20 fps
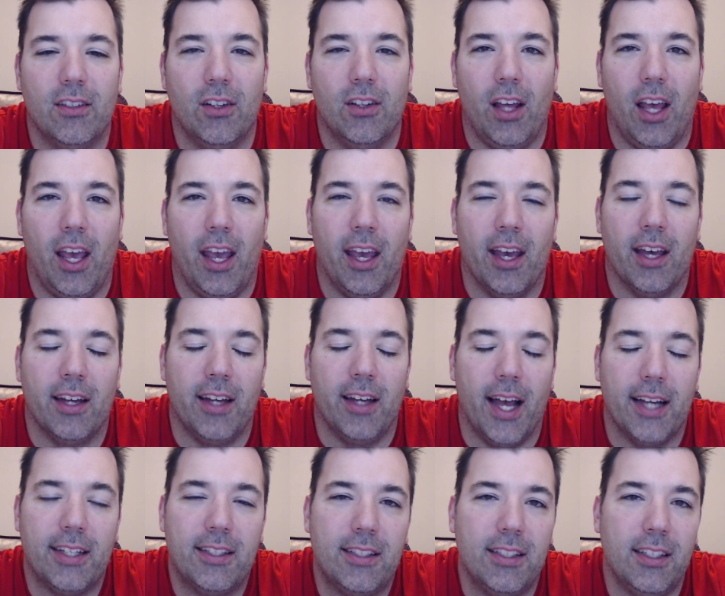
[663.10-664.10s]
and
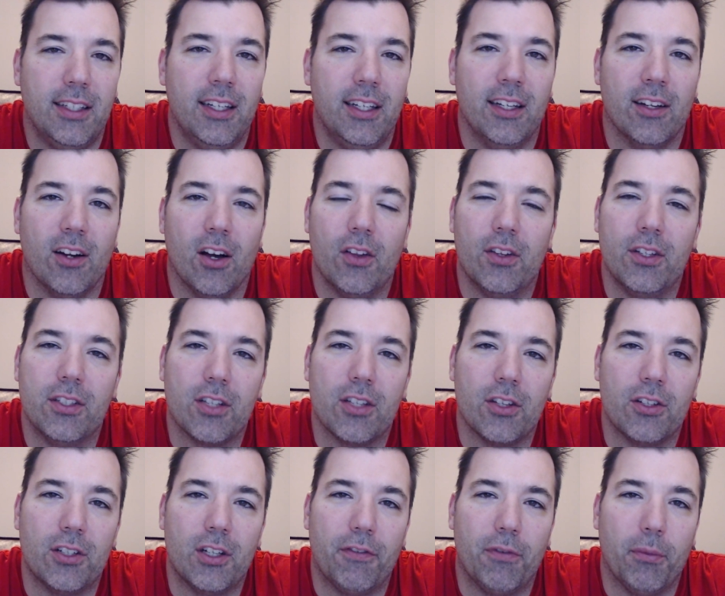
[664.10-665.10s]
Etsy, and all these
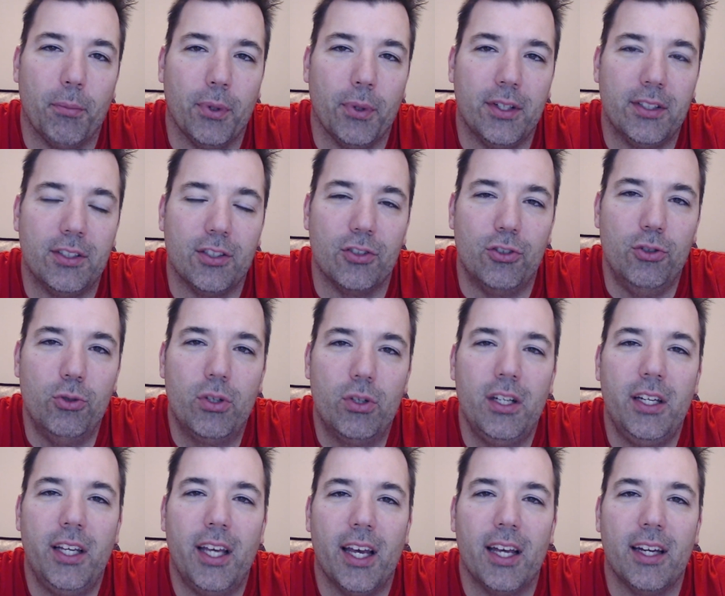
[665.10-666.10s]
other different places, you
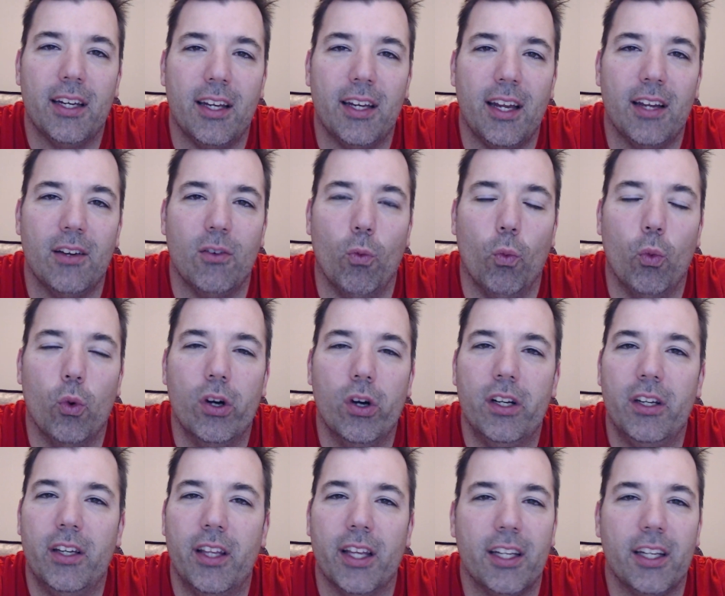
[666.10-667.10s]
can get
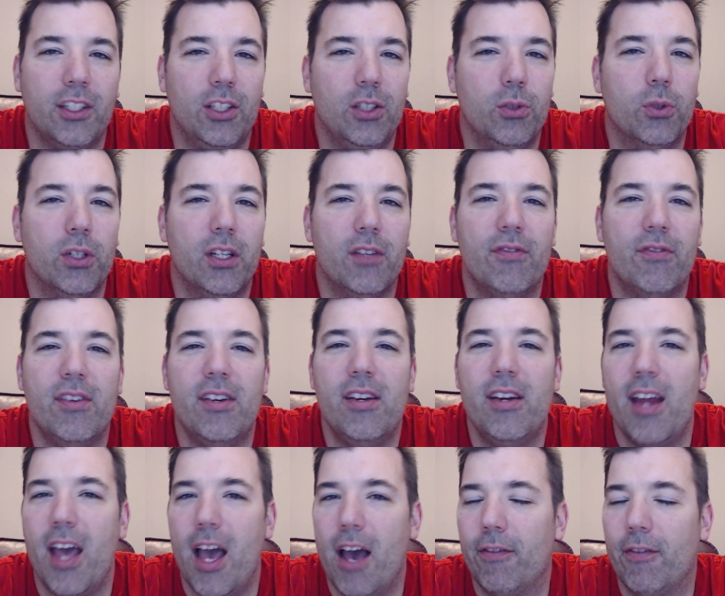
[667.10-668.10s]
wood that you would have
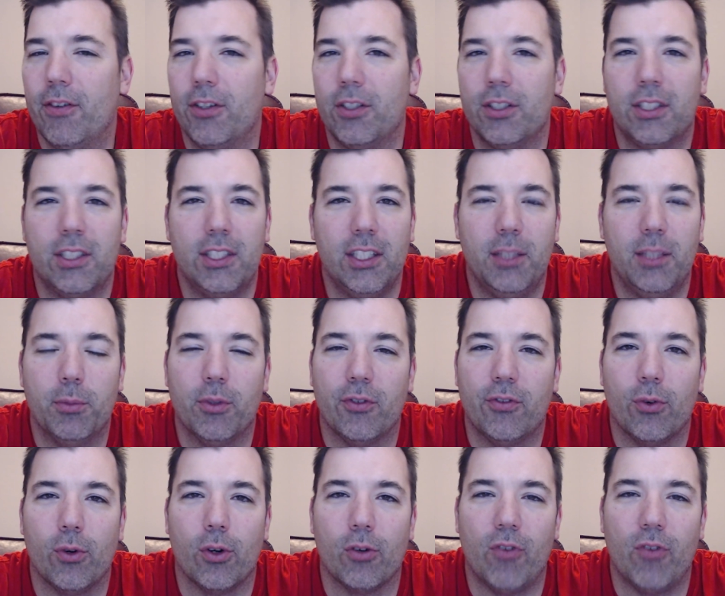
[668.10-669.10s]
never seen
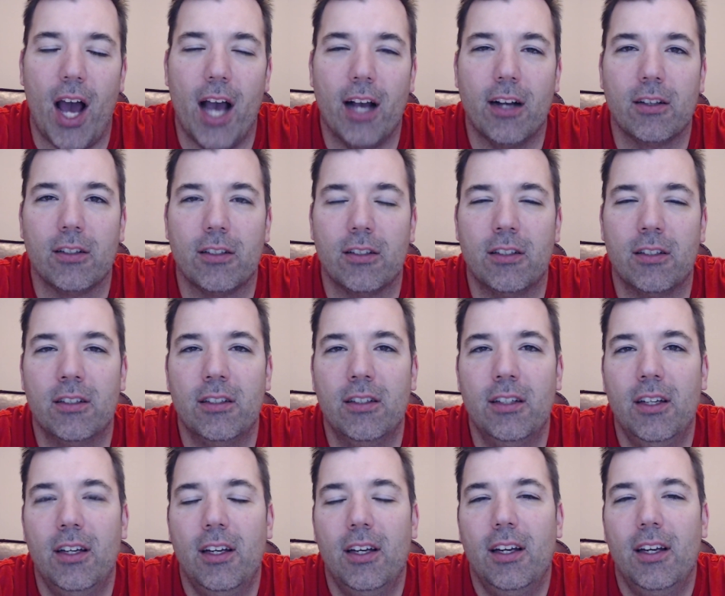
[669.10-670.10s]
before. Rockler
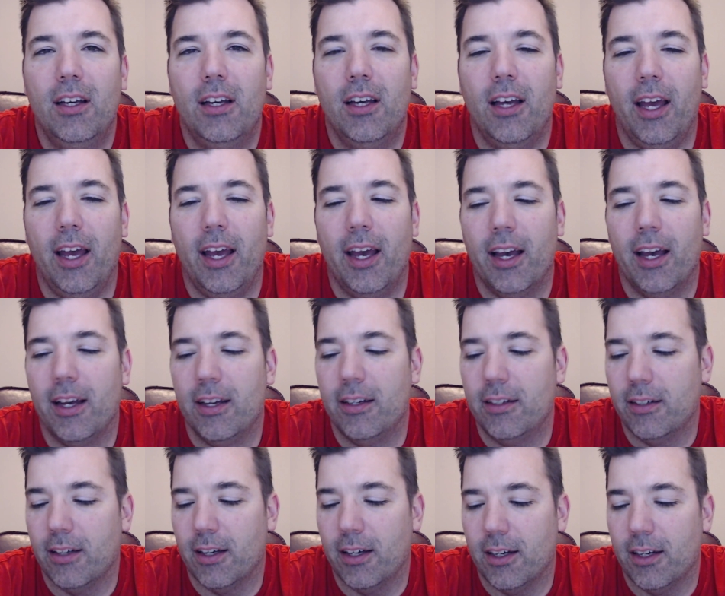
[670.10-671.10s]
and
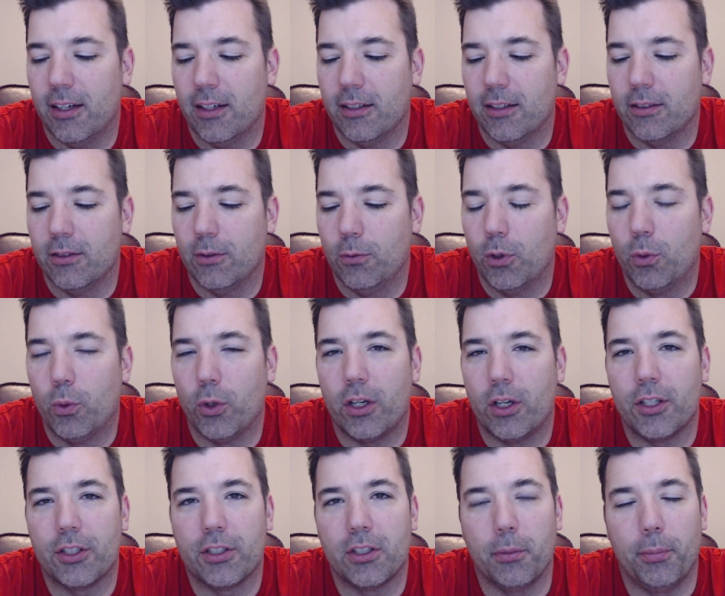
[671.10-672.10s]

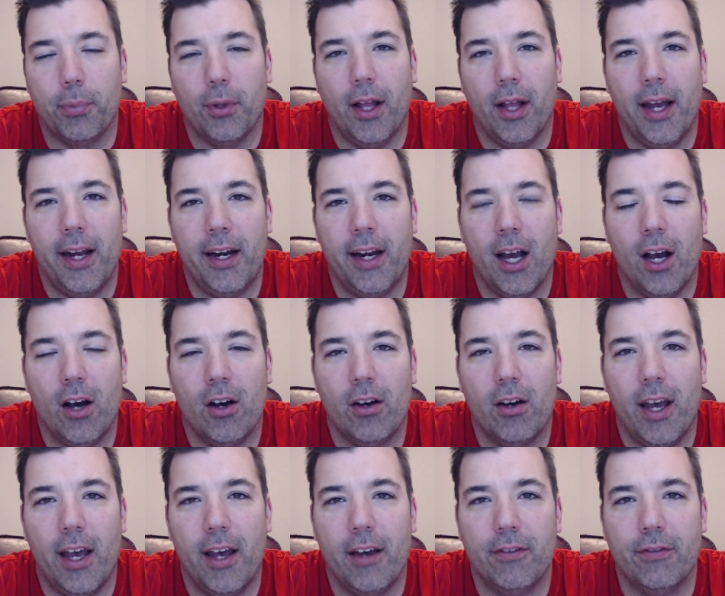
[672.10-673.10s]
Woodworker Supply now
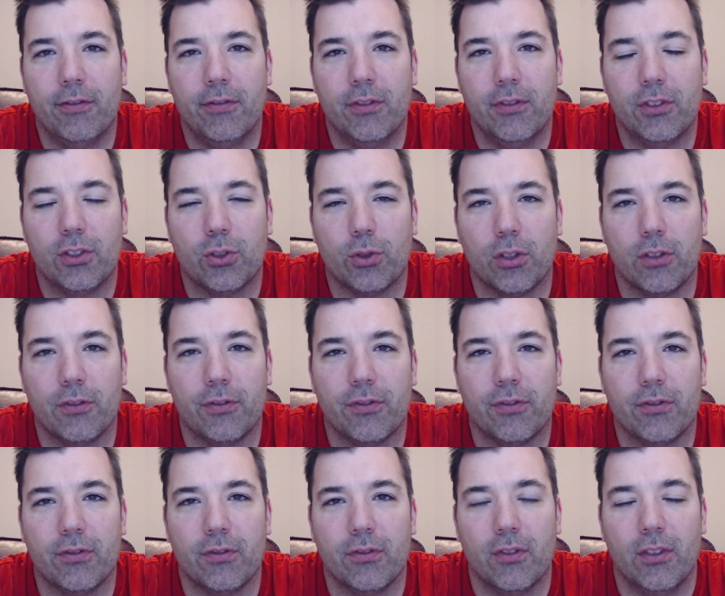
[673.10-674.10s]
have sort of
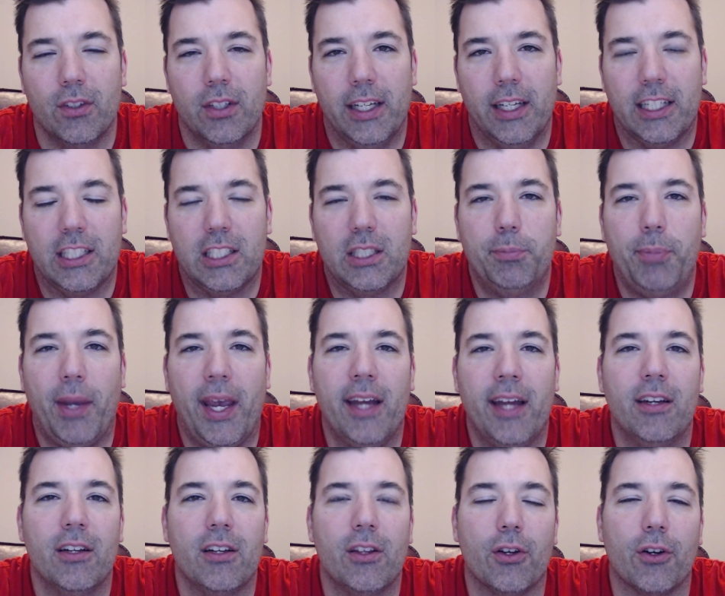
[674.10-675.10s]

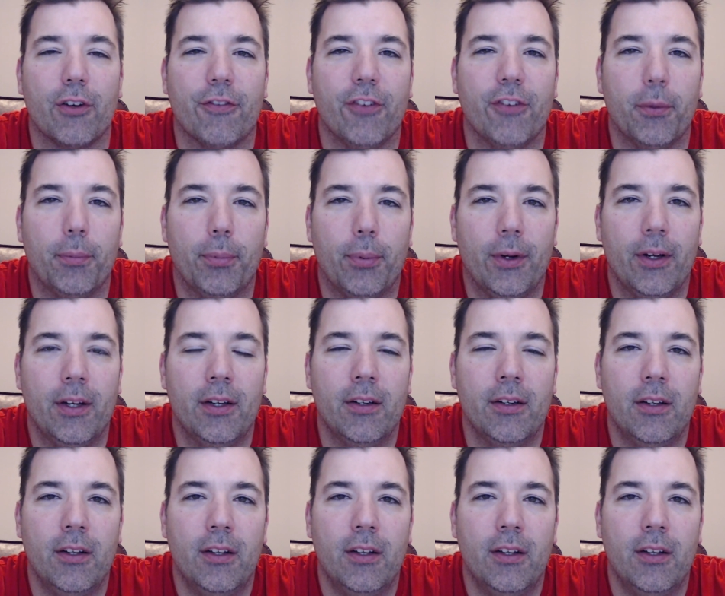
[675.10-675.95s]
expanded their footprint,